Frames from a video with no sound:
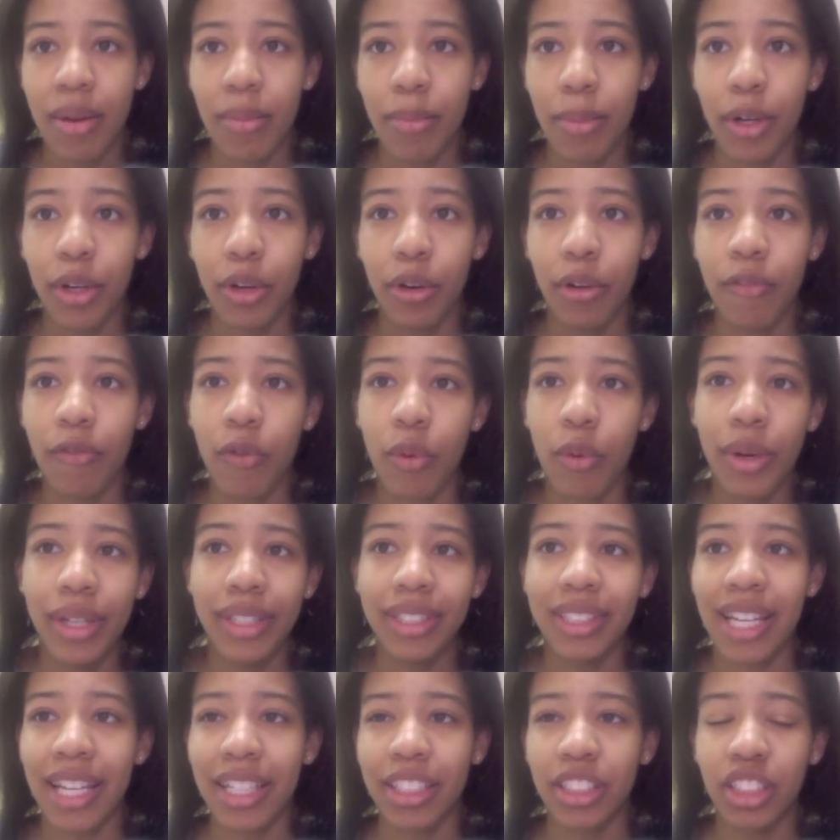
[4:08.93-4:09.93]
But her
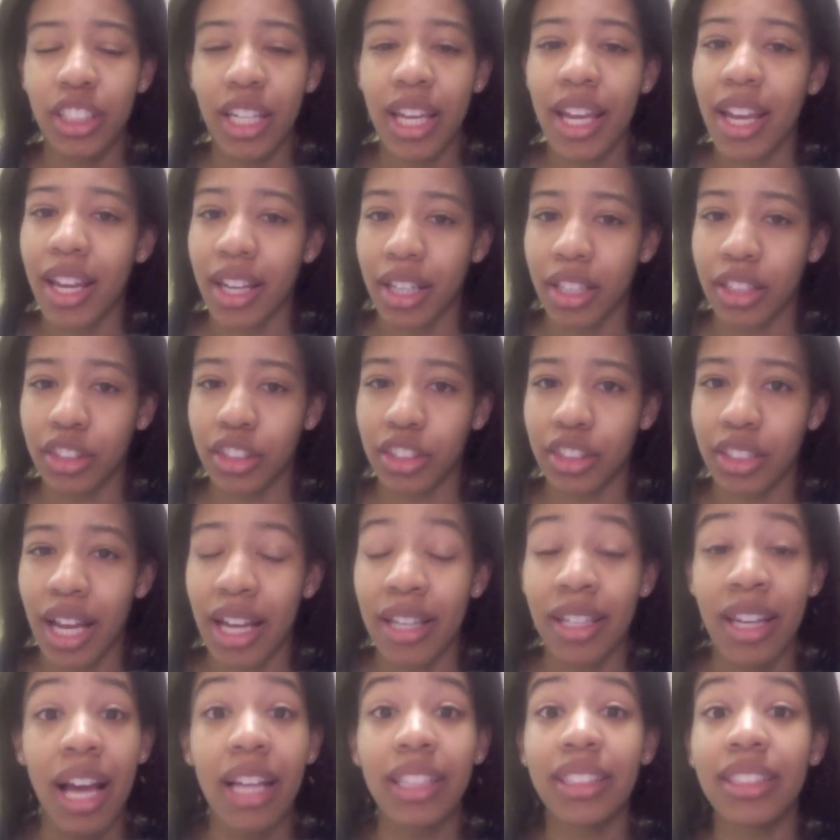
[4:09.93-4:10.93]
voice had changed.
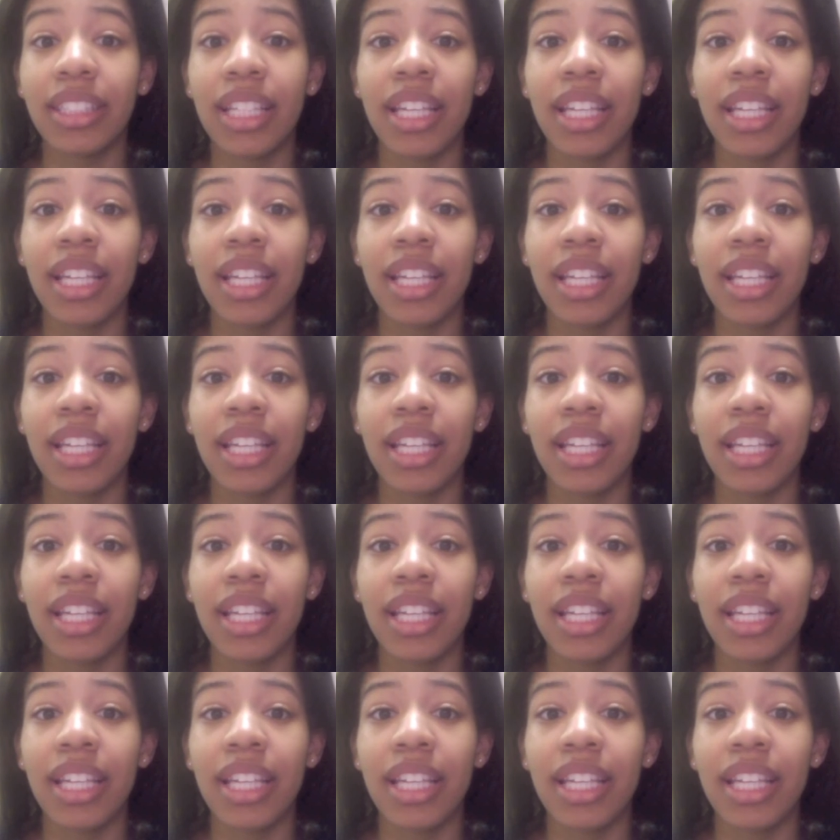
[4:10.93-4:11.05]
I'm not